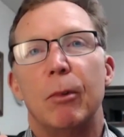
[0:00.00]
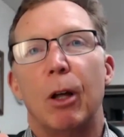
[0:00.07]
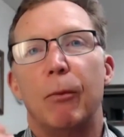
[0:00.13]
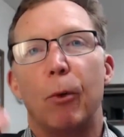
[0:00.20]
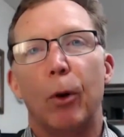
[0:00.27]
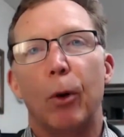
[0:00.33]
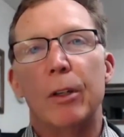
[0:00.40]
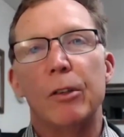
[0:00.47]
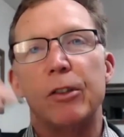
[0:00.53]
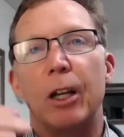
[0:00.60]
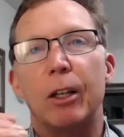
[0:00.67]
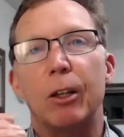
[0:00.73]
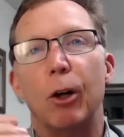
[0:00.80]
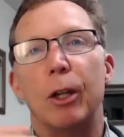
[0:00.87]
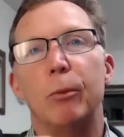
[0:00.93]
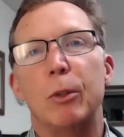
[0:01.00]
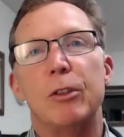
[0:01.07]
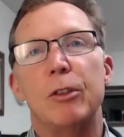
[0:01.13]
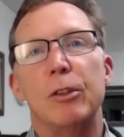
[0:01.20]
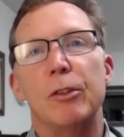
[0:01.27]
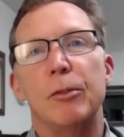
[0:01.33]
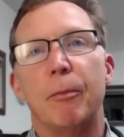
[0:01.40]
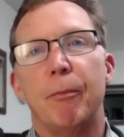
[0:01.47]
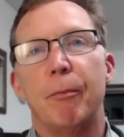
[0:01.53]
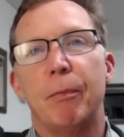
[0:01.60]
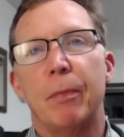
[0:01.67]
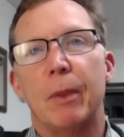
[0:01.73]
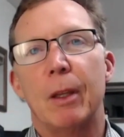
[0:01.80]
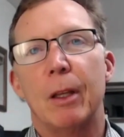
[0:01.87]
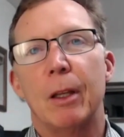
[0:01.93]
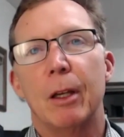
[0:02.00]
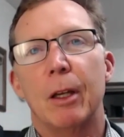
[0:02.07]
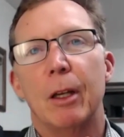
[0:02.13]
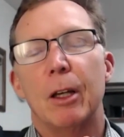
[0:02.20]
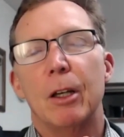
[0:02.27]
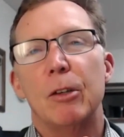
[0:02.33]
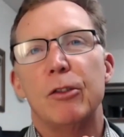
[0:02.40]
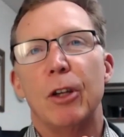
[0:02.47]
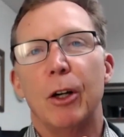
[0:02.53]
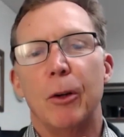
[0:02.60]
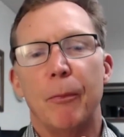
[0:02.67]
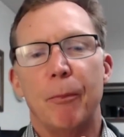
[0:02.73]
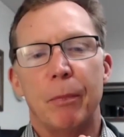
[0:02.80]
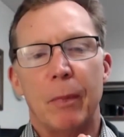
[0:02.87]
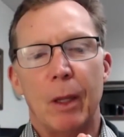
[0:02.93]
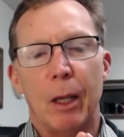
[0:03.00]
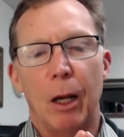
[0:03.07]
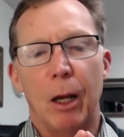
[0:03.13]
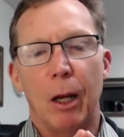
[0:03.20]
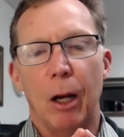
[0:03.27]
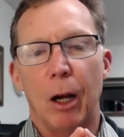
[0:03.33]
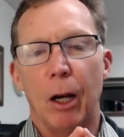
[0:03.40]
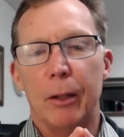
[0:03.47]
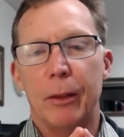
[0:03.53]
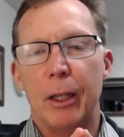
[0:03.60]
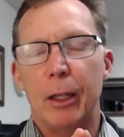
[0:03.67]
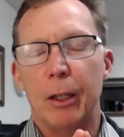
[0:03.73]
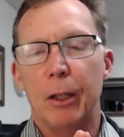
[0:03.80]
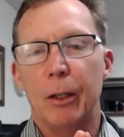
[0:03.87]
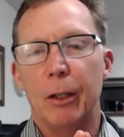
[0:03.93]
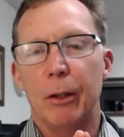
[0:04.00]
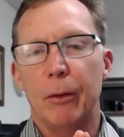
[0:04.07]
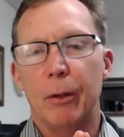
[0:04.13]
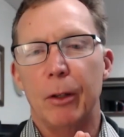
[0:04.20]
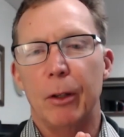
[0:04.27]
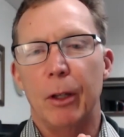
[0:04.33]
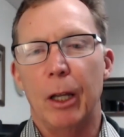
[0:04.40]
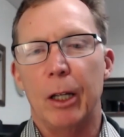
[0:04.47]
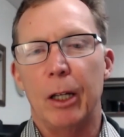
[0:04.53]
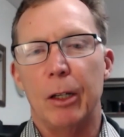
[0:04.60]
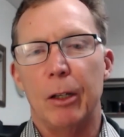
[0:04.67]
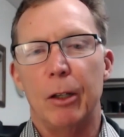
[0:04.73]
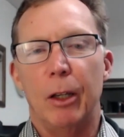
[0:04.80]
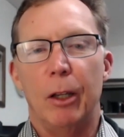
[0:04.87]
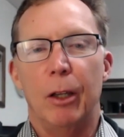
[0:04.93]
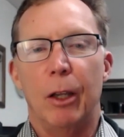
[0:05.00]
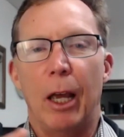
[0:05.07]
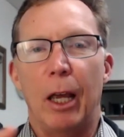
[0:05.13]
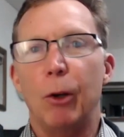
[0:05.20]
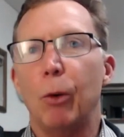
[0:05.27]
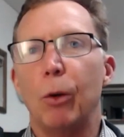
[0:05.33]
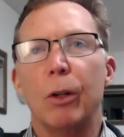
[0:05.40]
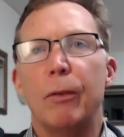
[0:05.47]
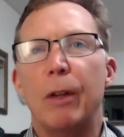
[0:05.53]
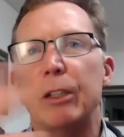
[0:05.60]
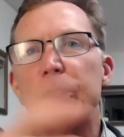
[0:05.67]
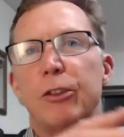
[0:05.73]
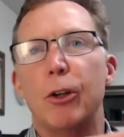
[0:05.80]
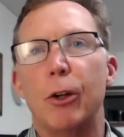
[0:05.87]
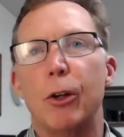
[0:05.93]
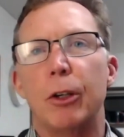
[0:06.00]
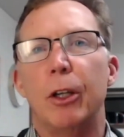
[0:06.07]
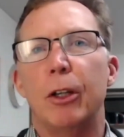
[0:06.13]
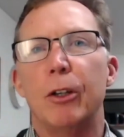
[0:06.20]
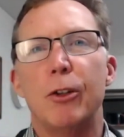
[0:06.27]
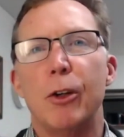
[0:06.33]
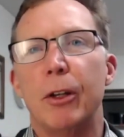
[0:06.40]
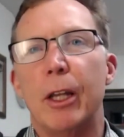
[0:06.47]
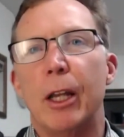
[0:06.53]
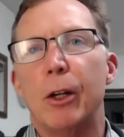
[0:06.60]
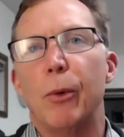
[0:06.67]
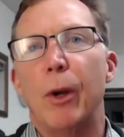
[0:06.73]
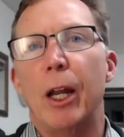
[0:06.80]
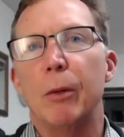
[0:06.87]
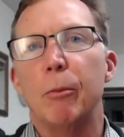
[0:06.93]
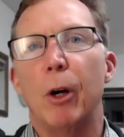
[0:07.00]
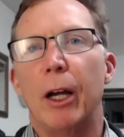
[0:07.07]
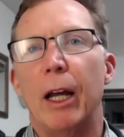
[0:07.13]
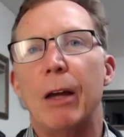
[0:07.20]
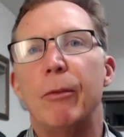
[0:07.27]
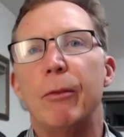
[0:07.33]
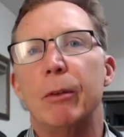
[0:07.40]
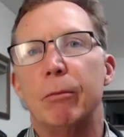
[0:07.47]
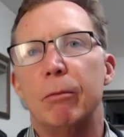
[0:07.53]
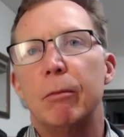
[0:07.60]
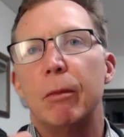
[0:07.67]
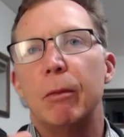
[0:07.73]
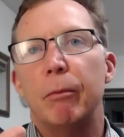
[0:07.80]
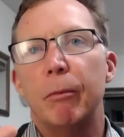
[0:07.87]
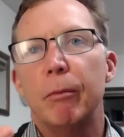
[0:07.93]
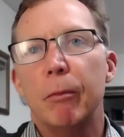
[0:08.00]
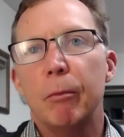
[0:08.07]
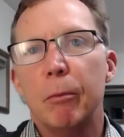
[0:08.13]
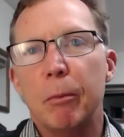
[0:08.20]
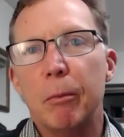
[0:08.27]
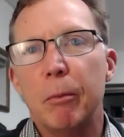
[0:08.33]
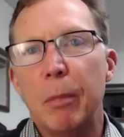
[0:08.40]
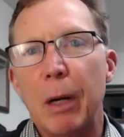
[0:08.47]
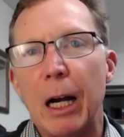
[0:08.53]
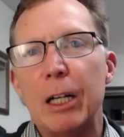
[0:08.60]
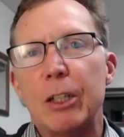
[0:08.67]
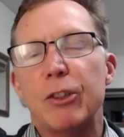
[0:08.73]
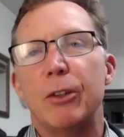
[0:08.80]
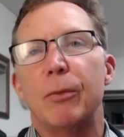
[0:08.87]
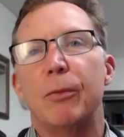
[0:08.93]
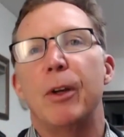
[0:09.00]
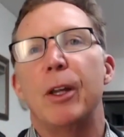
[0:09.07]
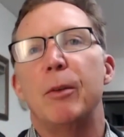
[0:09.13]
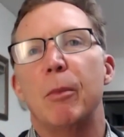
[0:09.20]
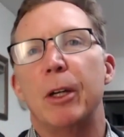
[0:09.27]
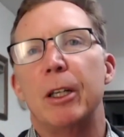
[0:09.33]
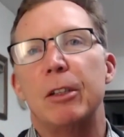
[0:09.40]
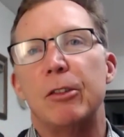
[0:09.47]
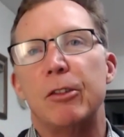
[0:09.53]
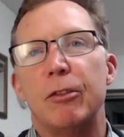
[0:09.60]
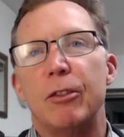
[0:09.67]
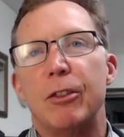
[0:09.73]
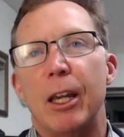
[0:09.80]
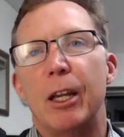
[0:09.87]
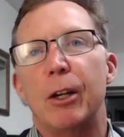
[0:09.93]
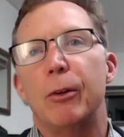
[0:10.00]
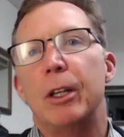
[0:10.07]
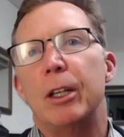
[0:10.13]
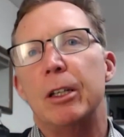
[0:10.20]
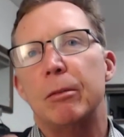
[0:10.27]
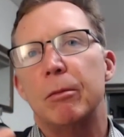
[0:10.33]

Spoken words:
avoid the sunlight, so I think that, and all of that's you can turn that around by having pasture-fed meats, dairy,